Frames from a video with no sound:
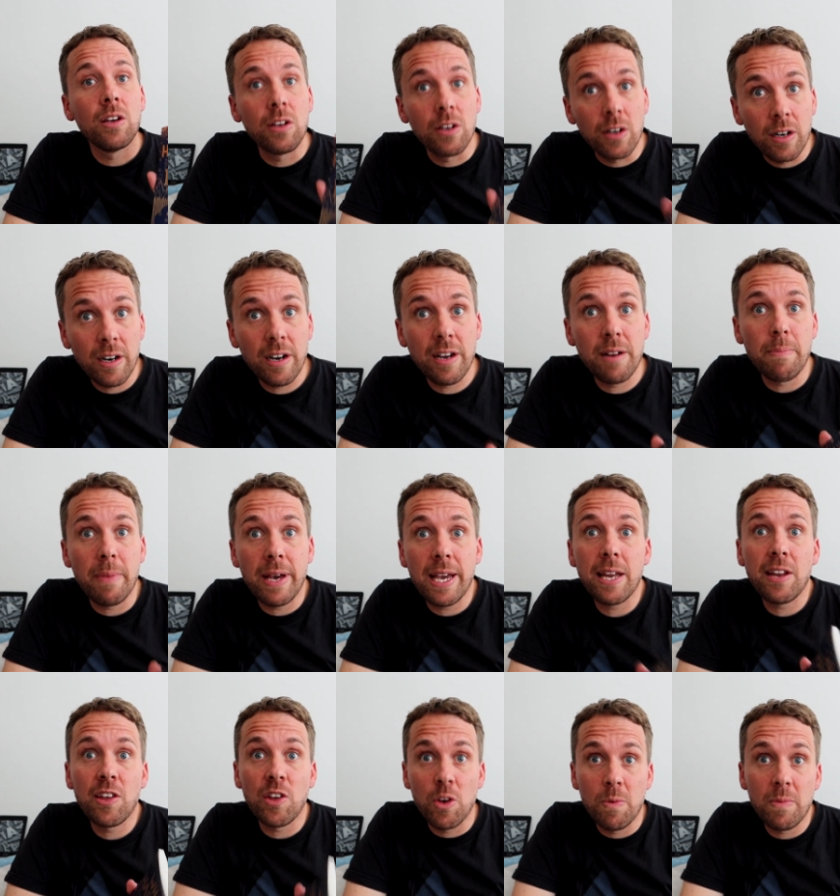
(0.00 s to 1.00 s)
God
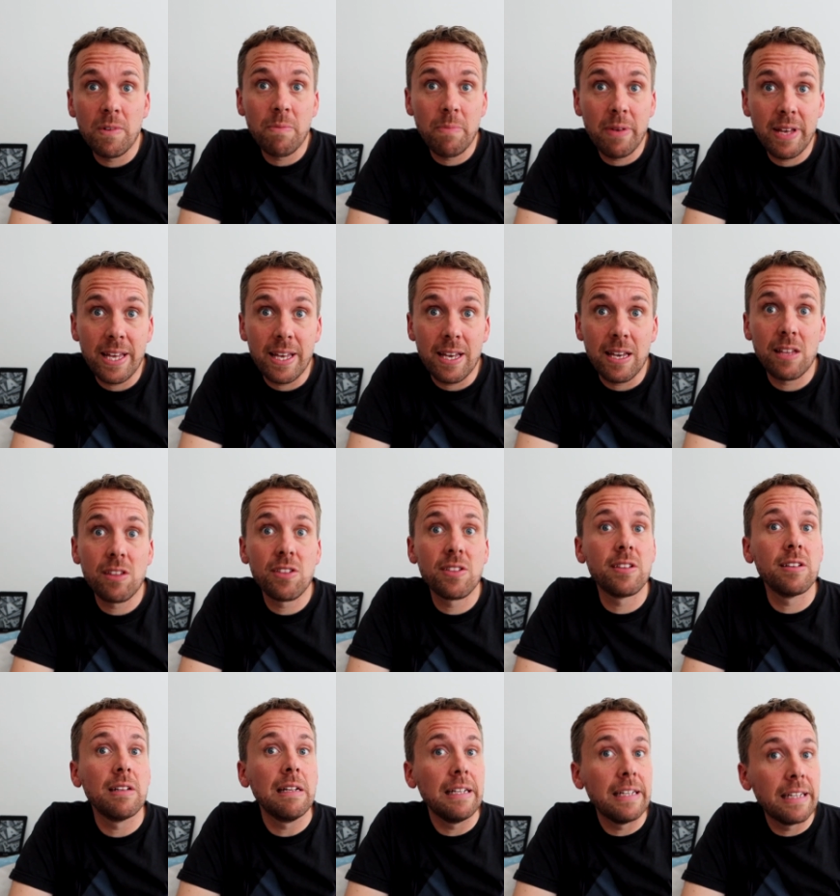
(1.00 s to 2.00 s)
made human beings
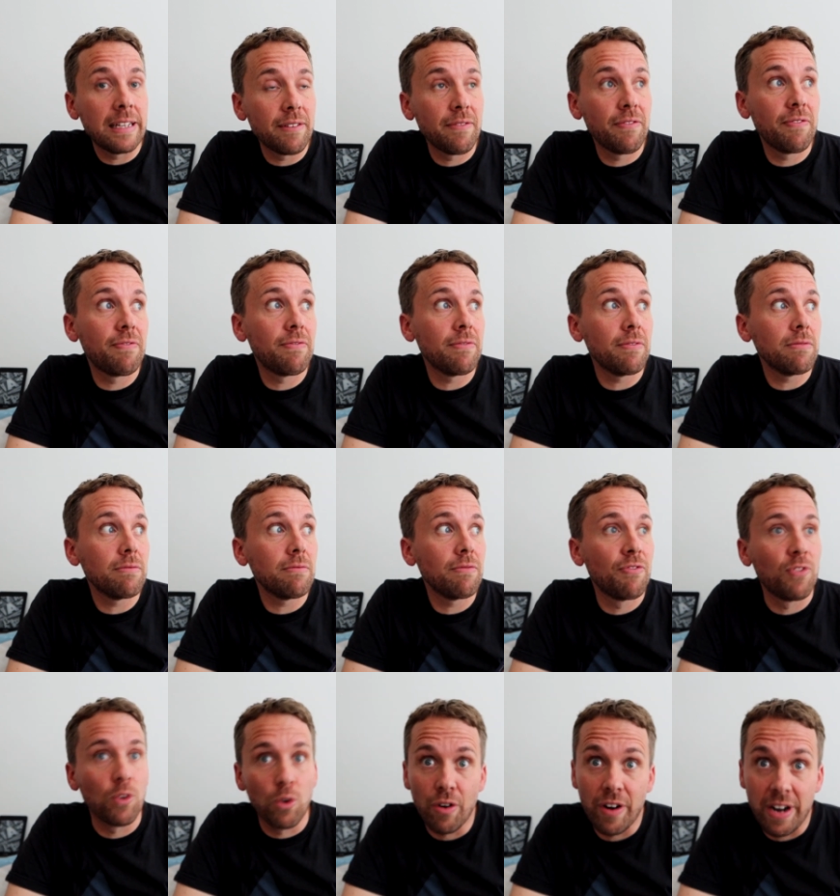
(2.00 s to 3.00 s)
to live
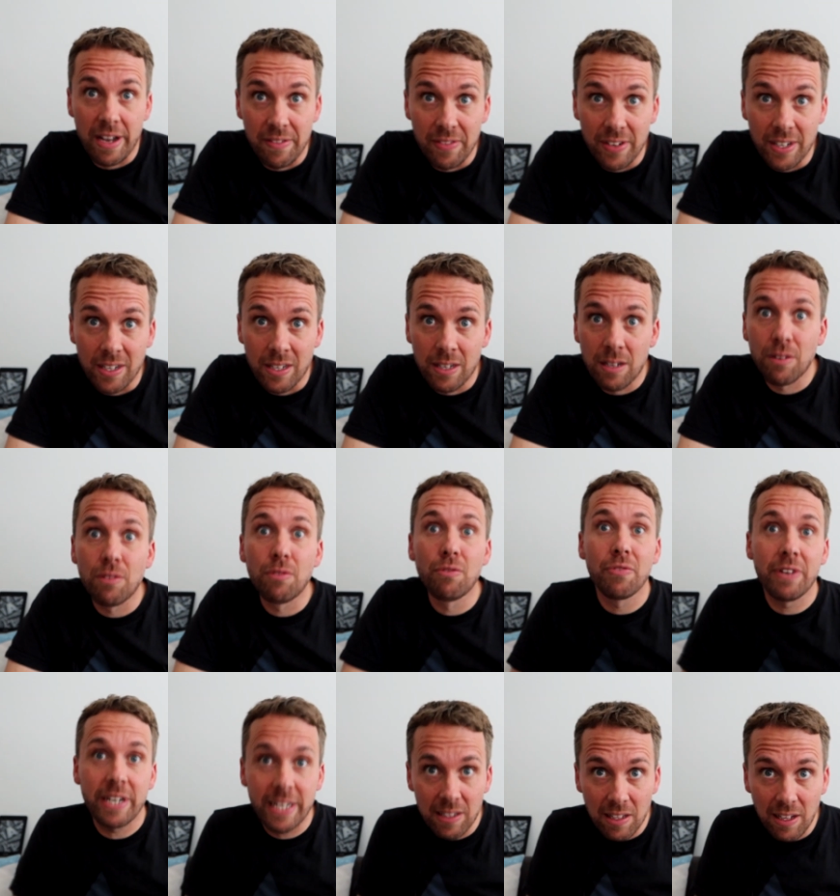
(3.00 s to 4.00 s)
forever,
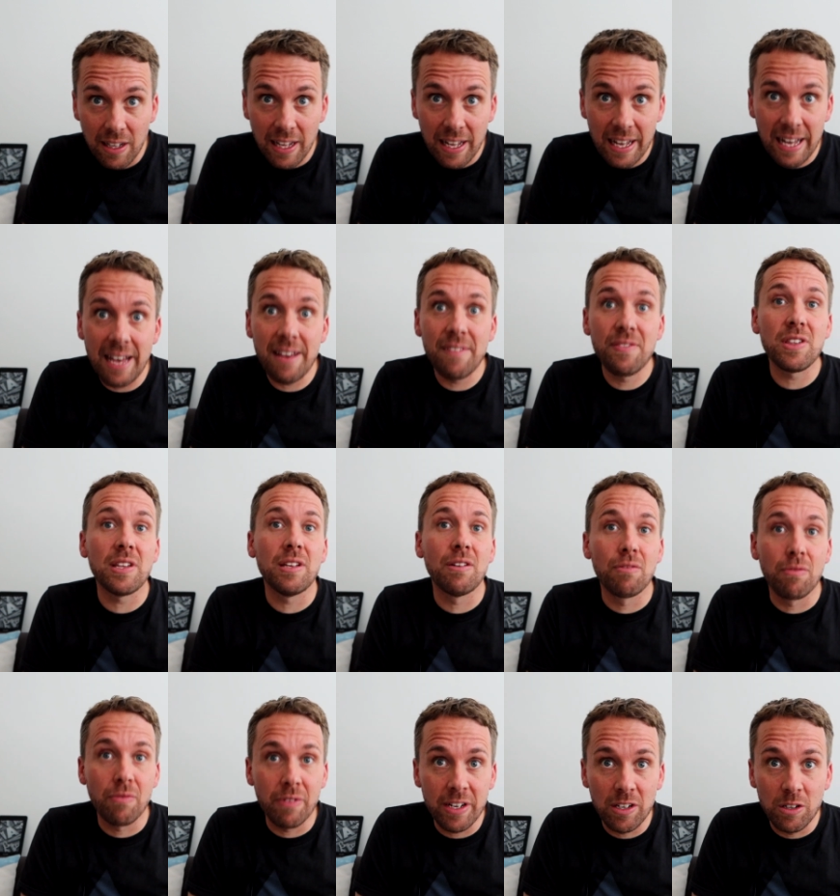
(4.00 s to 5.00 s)
real lives in
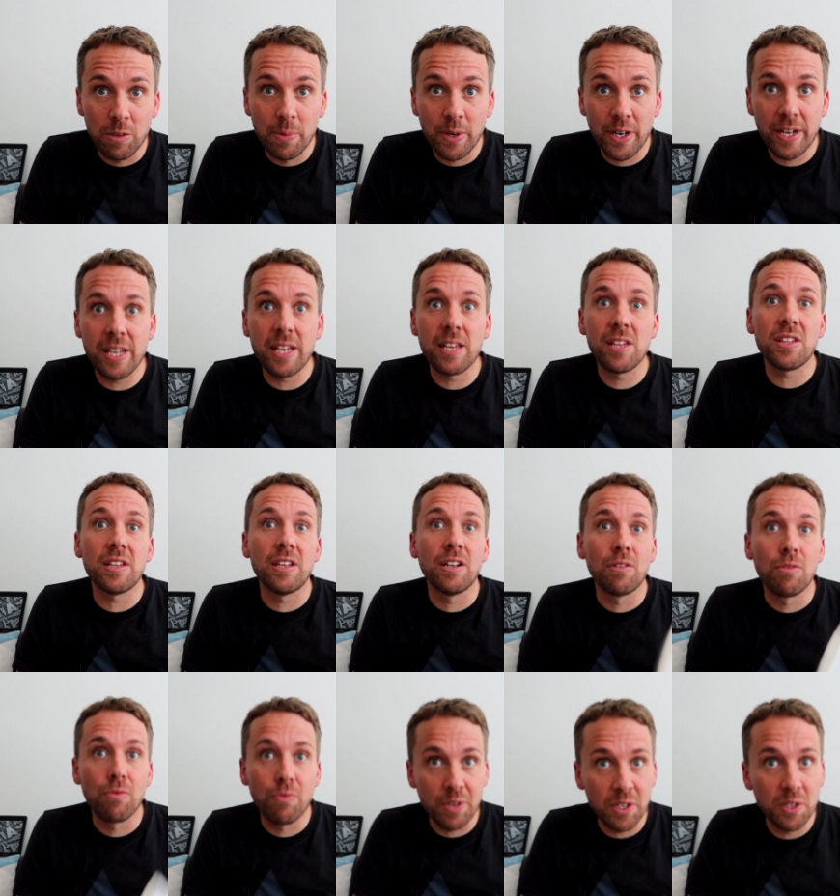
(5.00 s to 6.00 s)
real bodies in
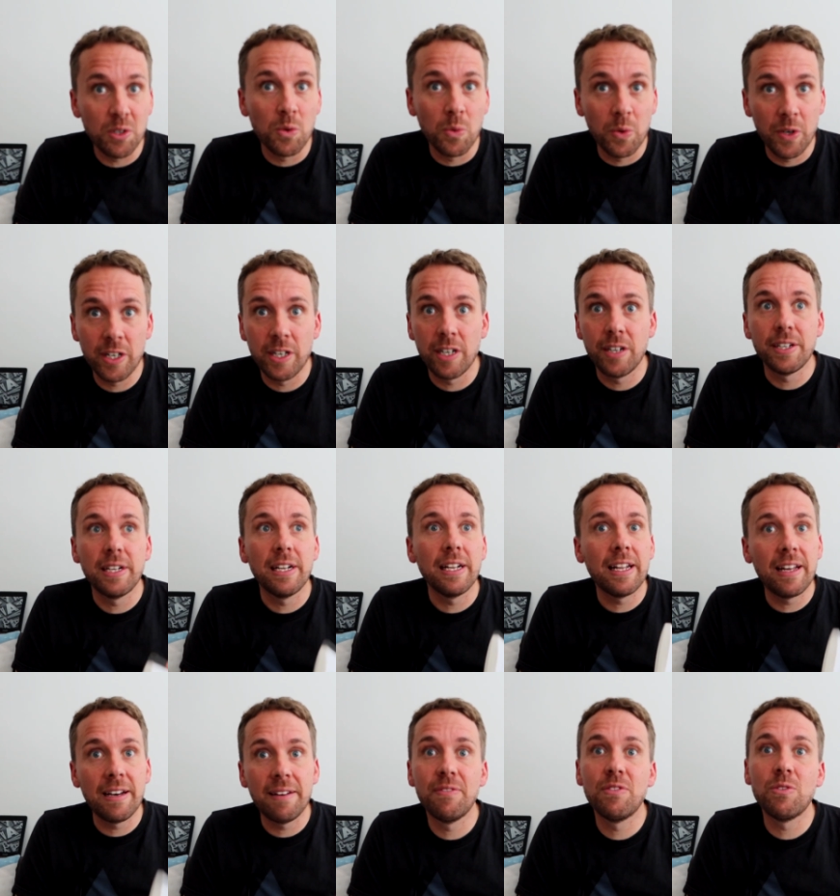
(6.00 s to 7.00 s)
a real world,
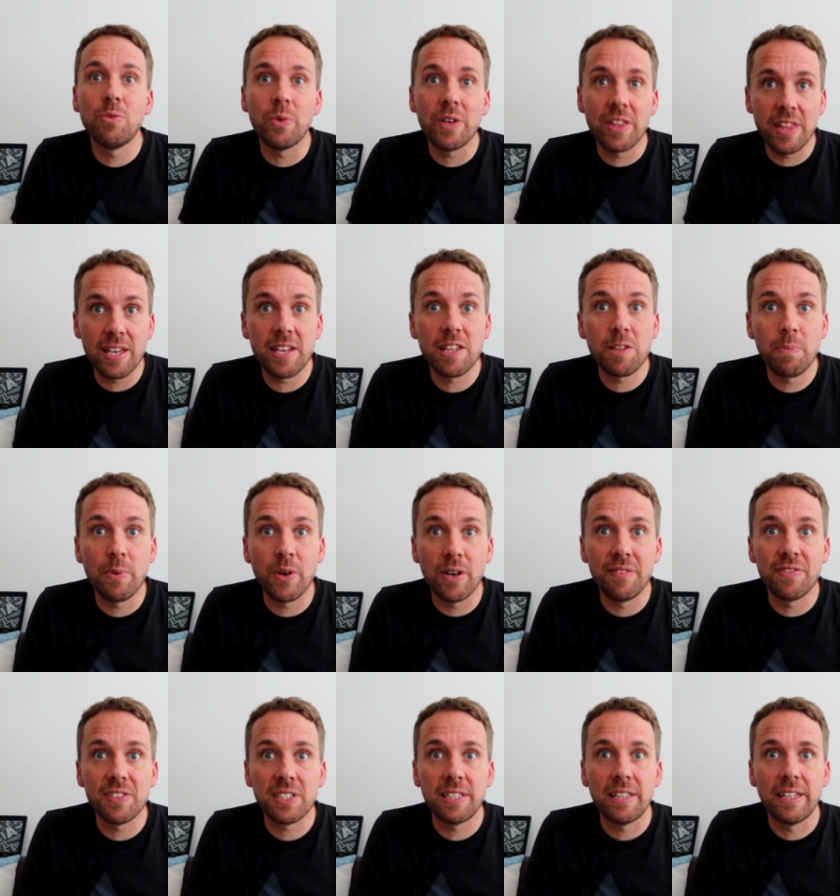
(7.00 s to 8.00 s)
loved with his
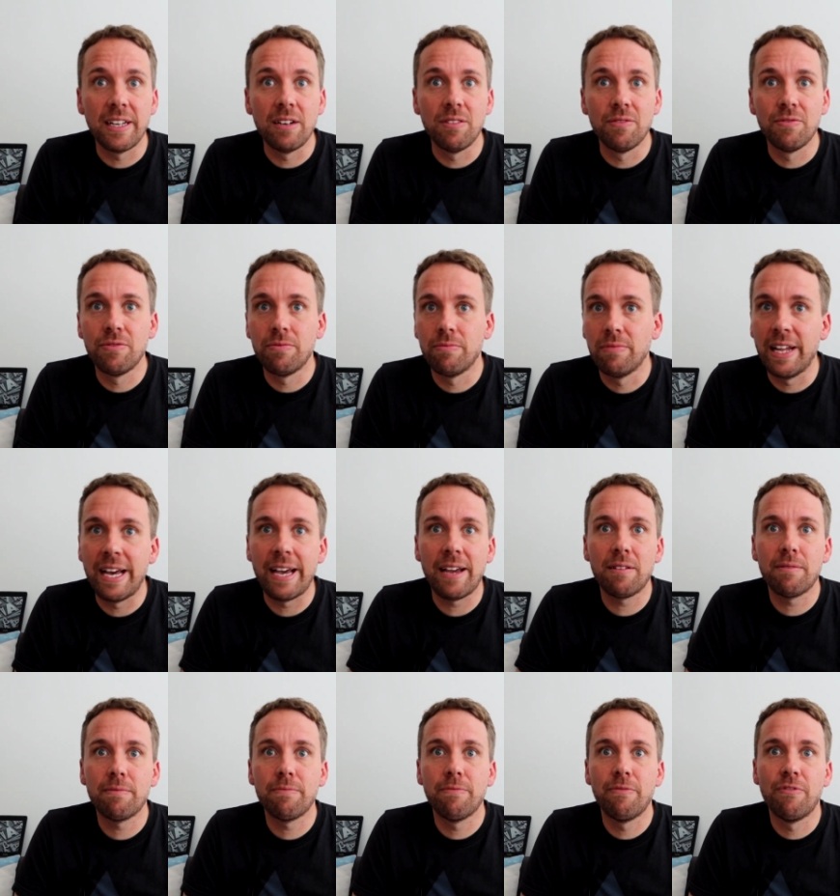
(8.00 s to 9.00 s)
perfect love, like
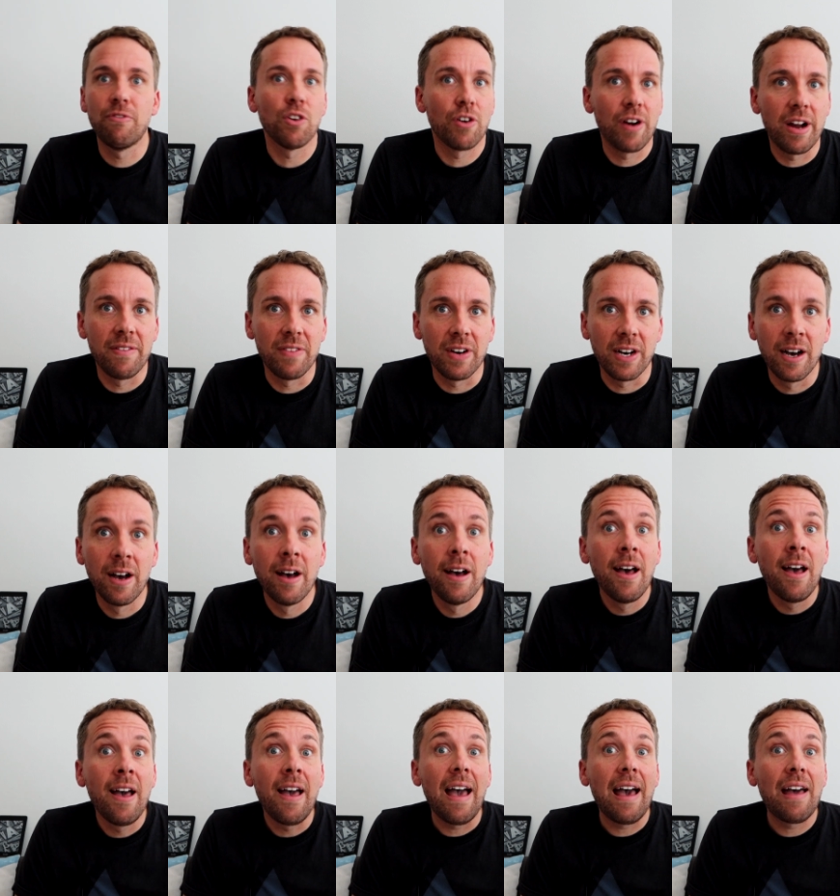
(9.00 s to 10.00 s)
forever.
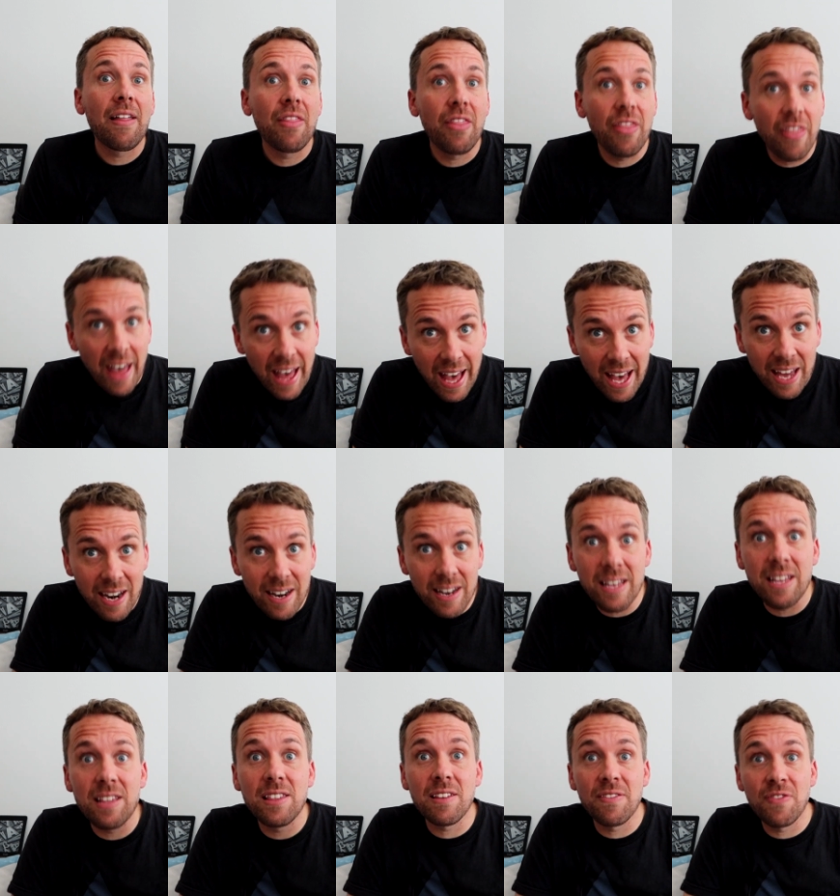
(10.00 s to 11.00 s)
And that
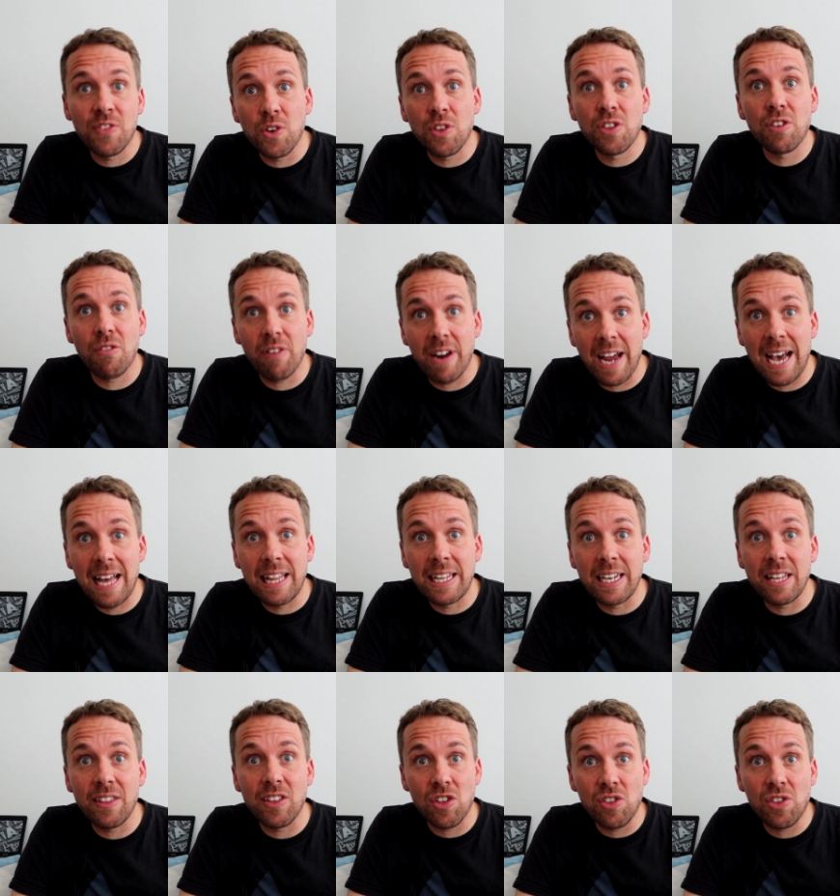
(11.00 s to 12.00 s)
is the future
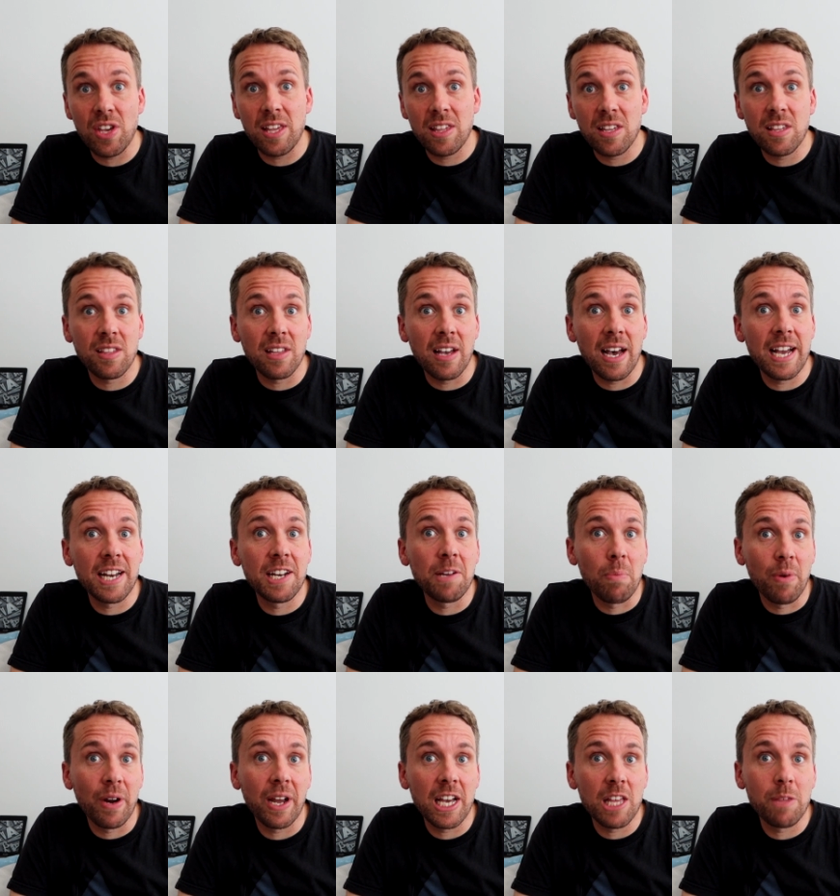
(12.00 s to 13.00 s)
reality that Jesus died to
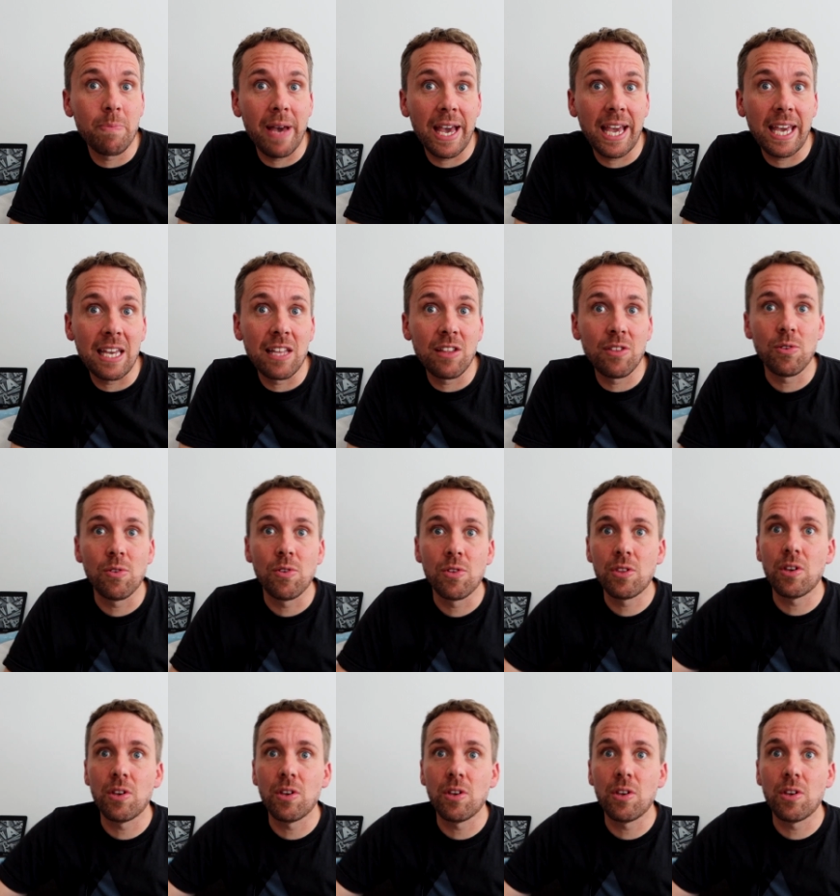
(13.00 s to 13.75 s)
bring us back into.